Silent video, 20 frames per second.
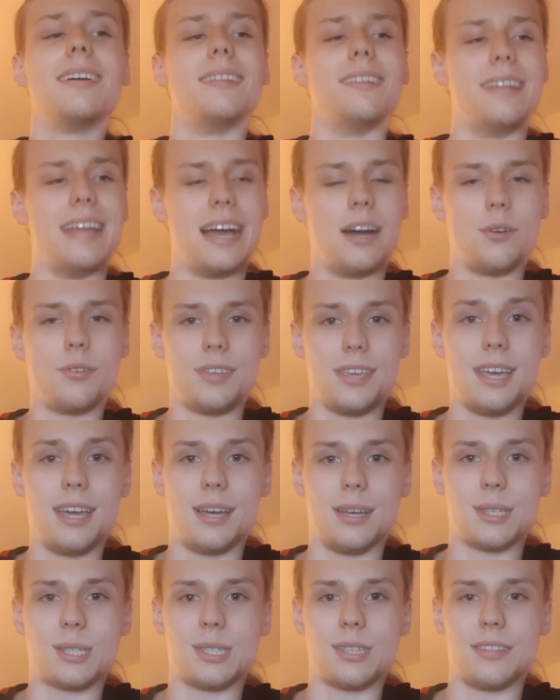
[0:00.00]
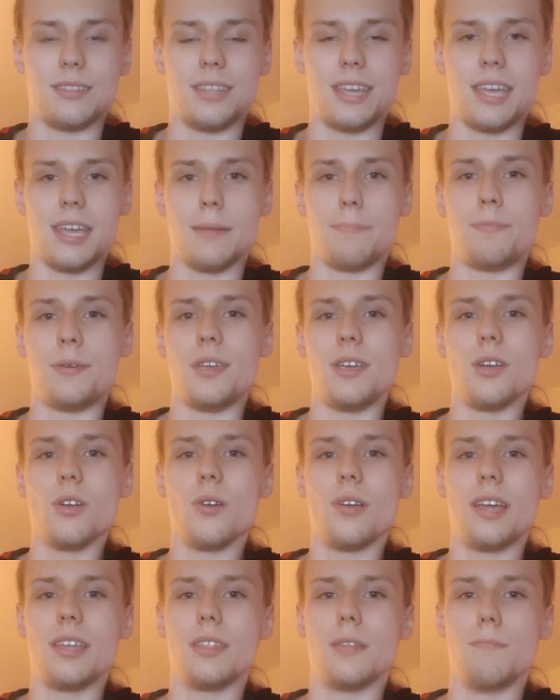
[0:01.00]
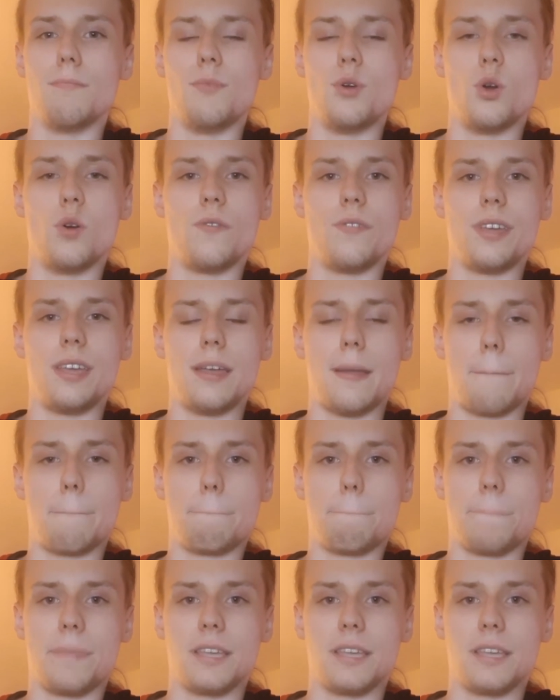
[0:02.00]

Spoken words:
Now, yes, they appear in the movie,